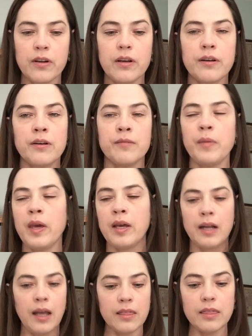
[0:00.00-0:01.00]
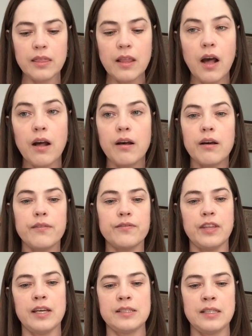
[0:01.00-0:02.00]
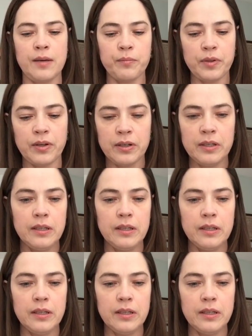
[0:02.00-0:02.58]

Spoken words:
Oh man, I love that sampler.